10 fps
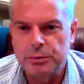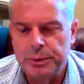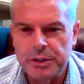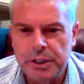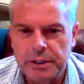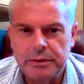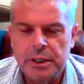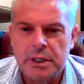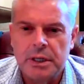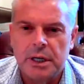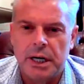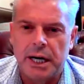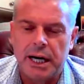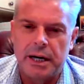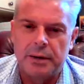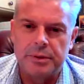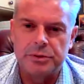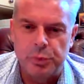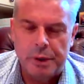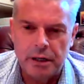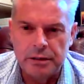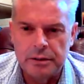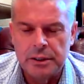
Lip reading: million as well.